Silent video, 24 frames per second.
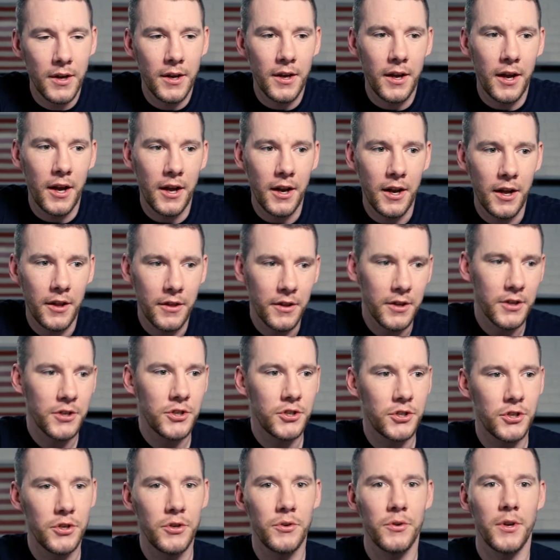And on this
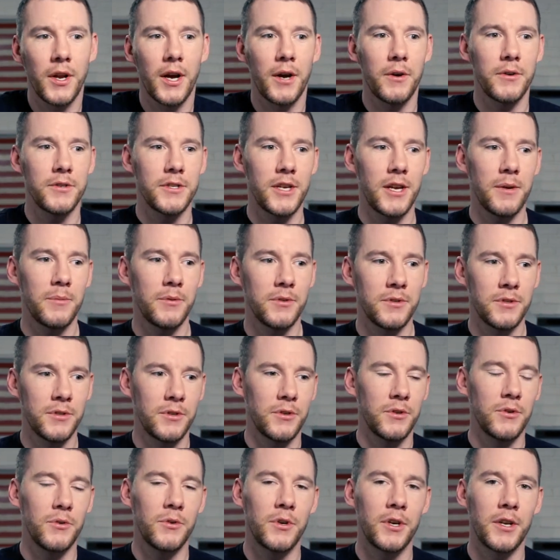shoot, I was able
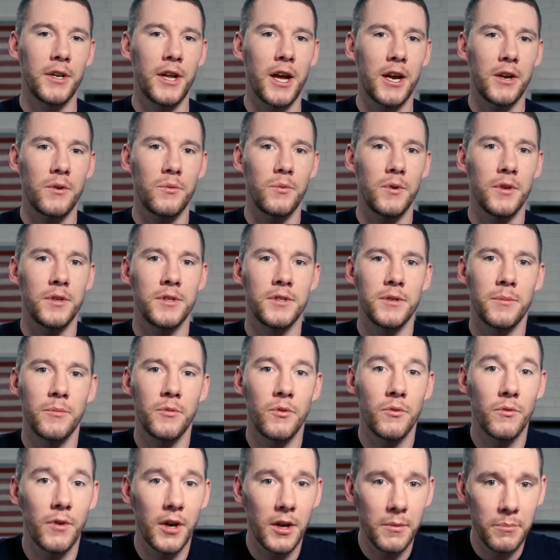to connect with some
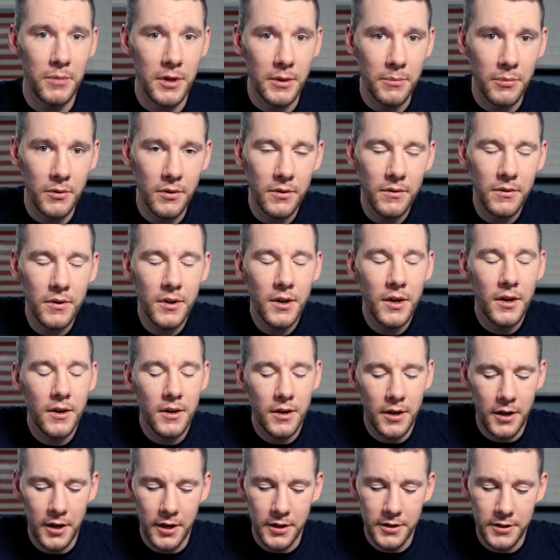great people
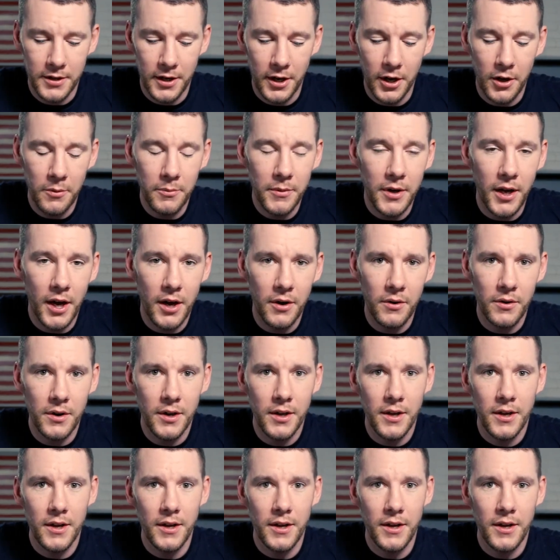to help me out,